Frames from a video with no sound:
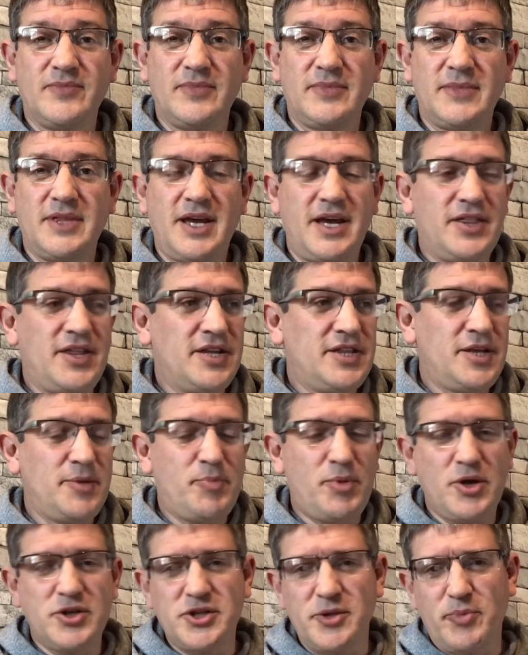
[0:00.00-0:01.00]
I think the
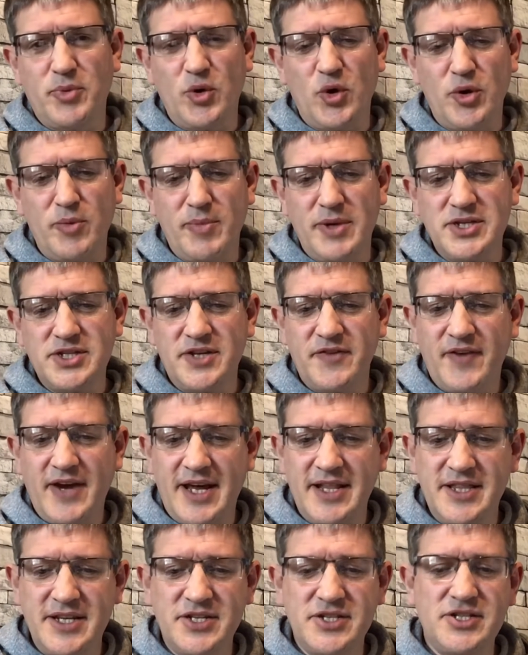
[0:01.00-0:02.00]
Apostle Paul must have had
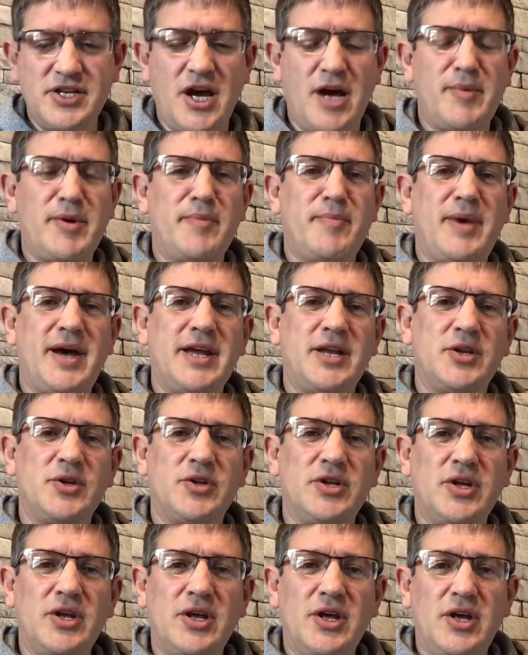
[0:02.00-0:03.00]
this psalm in mind
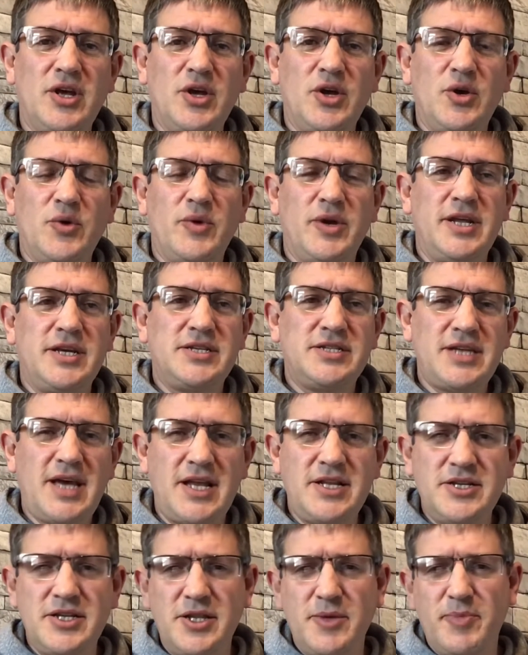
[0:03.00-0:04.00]
when he said
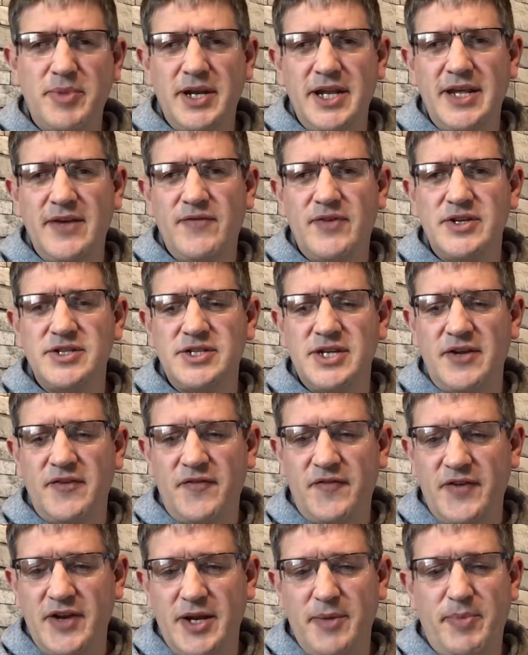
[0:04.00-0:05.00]
to the believers in
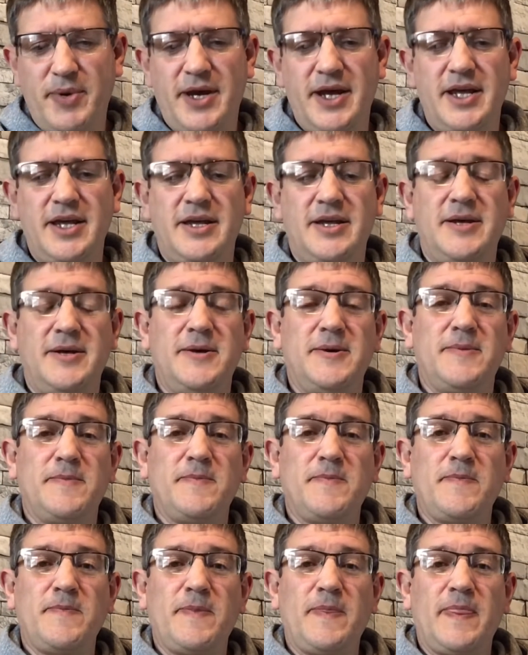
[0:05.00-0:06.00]
Philippi,
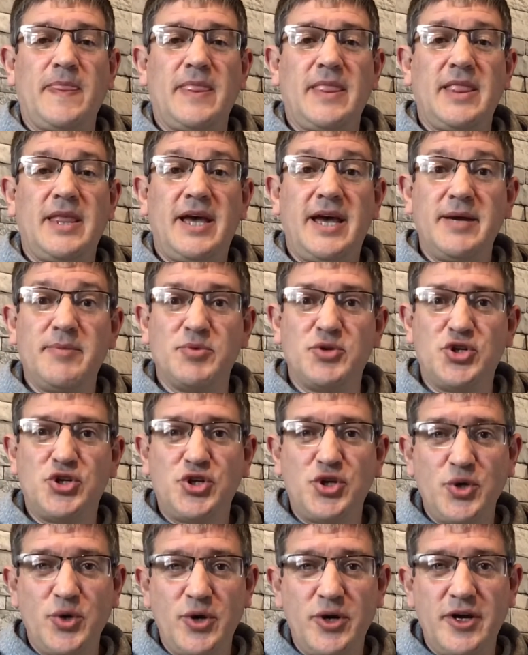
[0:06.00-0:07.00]
I am
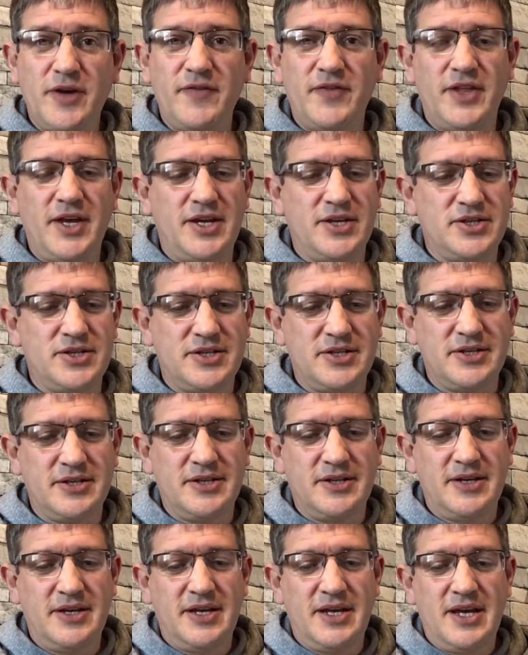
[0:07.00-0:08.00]
sure of this,
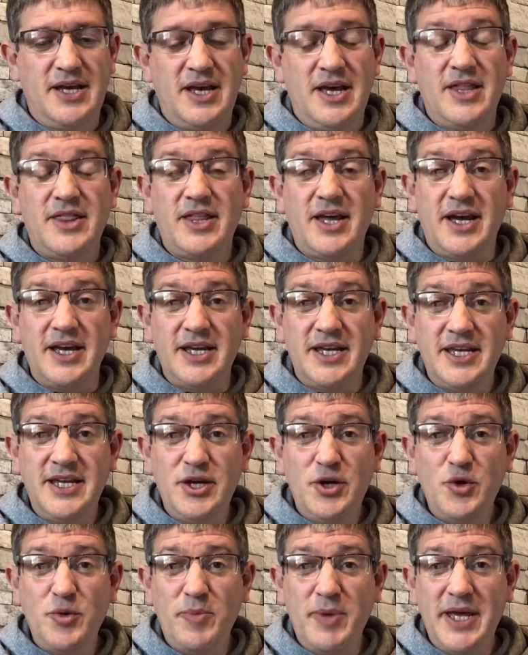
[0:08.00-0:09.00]
that he
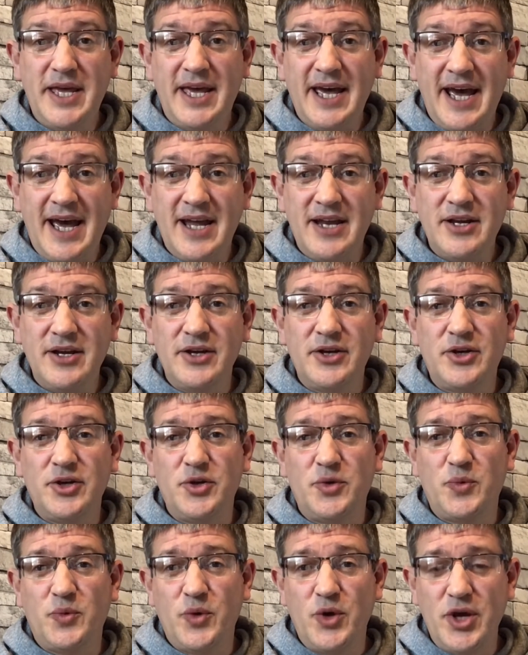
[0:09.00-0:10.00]
who began a good
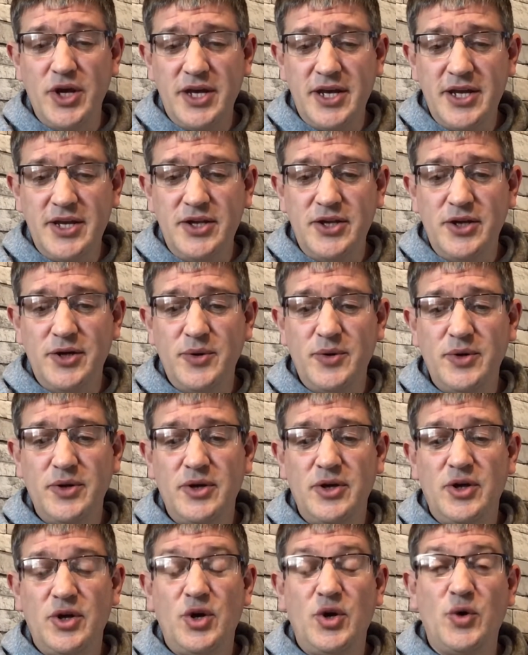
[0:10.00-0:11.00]
work in you
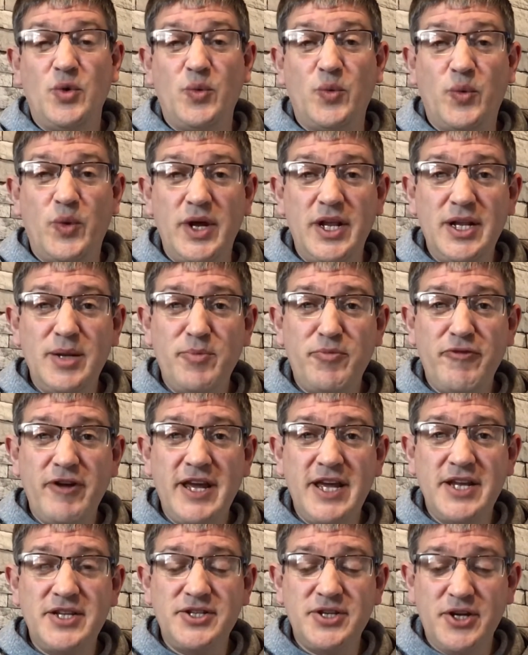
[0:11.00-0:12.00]
will bring
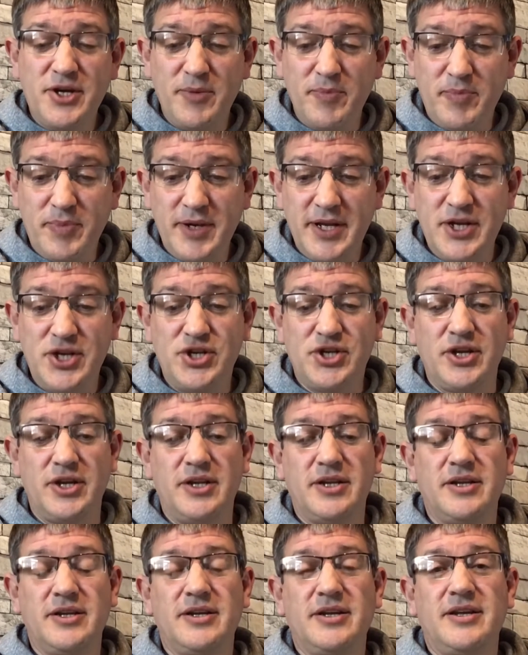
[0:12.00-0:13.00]
it to completion
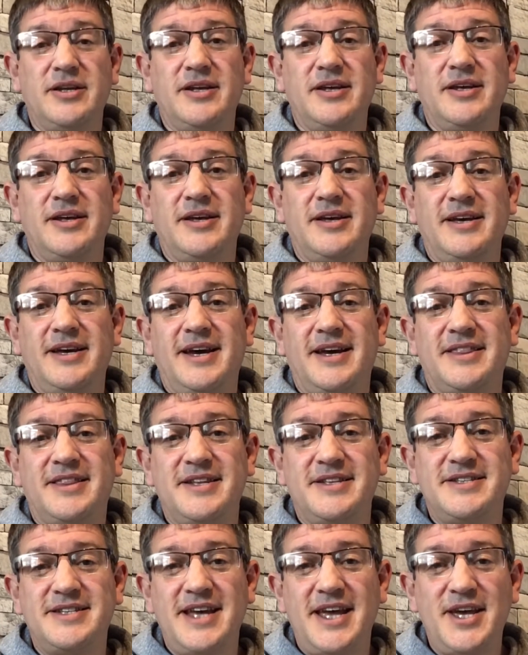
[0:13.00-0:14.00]
at the
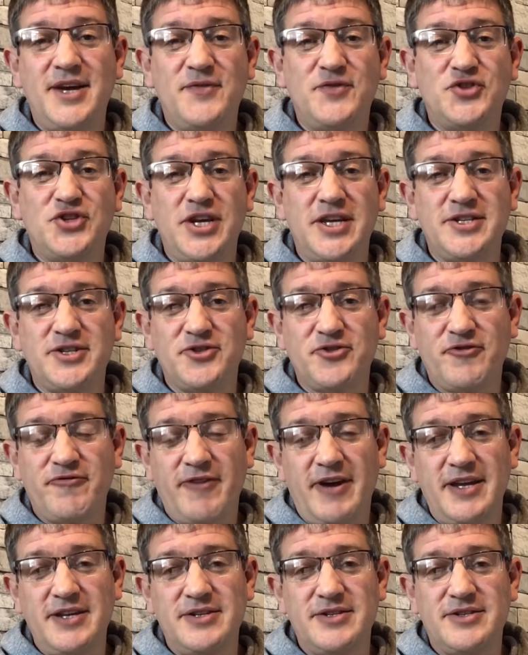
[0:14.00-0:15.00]
day of Jesus
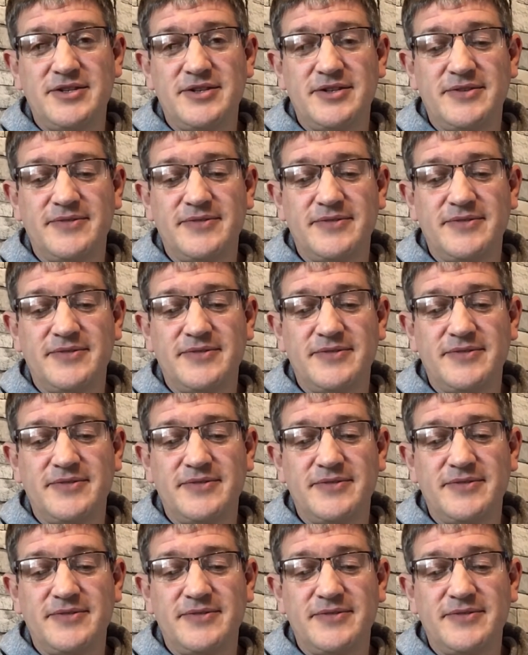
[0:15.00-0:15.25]
Christ.